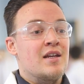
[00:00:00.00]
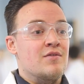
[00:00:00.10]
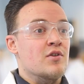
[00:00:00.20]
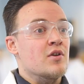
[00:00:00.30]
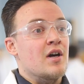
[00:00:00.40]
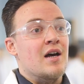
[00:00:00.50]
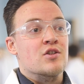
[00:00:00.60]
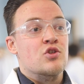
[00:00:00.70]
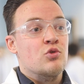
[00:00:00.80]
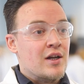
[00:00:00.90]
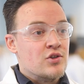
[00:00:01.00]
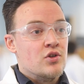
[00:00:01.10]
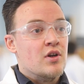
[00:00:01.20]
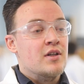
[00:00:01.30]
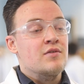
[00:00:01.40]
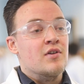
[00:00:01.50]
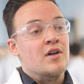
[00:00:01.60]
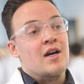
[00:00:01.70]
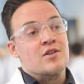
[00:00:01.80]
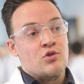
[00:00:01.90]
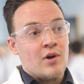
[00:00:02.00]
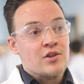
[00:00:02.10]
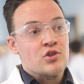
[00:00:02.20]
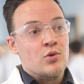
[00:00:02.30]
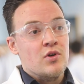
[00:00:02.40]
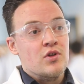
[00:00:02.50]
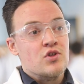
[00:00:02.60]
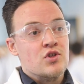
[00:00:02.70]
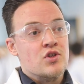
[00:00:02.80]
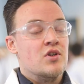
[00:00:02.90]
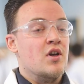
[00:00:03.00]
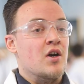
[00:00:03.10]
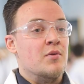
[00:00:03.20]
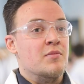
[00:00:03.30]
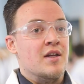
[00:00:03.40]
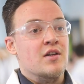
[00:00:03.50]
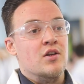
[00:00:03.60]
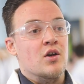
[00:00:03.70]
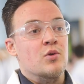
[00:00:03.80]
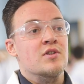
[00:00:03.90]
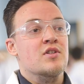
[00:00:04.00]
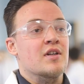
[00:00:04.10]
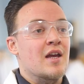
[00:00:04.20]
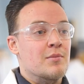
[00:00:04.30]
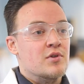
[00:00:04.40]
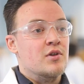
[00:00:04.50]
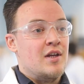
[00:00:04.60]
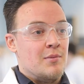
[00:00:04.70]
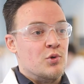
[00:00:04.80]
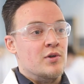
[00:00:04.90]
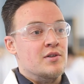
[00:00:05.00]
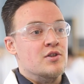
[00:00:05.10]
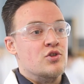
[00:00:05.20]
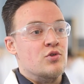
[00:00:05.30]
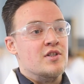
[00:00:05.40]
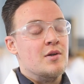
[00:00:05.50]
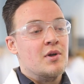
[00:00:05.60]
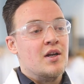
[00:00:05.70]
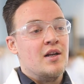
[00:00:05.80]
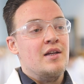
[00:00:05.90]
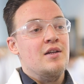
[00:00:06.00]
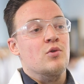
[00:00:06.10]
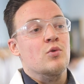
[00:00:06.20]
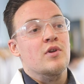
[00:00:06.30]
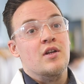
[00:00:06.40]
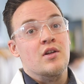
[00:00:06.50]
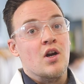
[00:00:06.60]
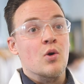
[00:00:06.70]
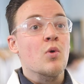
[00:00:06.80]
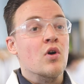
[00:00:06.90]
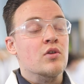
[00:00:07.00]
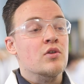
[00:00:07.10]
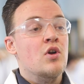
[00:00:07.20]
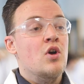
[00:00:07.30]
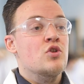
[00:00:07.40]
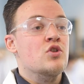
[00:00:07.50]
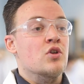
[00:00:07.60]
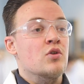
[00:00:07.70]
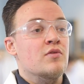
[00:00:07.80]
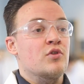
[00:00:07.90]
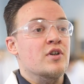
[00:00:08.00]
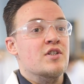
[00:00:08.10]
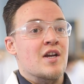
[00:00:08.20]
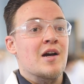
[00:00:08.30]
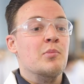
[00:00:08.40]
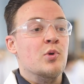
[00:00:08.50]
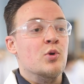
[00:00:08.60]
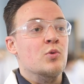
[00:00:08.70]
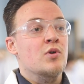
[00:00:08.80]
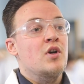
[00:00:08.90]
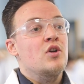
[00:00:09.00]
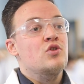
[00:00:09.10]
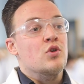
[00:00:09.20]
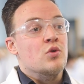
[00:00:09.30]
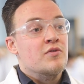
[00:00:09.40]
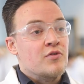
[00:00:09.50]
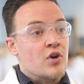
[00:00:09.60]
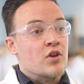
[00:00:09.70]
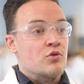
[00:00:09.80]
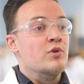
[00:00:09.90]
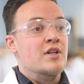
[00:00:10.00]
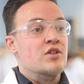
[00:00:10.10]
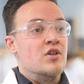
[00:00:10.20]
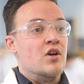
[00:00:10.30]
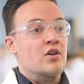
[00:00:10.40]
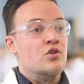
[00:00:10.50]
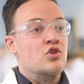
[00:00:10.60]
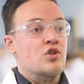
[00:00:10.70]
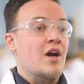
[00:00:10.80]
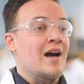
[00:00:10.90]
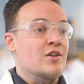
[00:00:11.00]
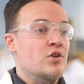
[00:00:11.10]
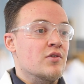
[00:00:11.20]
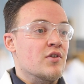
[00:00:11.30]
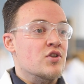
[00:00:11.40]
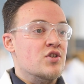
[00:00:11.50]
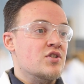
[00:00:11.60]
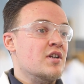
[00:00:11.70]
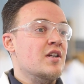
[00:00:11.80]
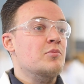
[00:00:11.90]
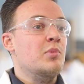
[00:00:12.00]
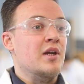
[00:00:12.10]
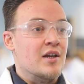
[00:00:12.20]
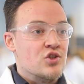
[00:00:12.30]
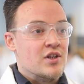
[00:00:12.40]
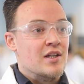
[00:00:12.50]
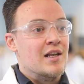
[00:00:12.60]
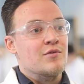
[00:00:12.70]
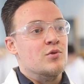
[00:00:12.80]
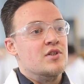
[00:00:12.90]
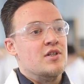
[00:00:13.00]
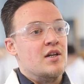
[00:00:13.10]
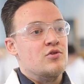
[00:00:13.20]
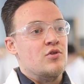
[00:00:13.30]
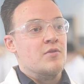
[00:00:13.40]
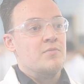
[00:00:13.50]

either as graduates, they can go into the chemical industry typically, or they can go on to, for example, do further research at university, PhD level, etc.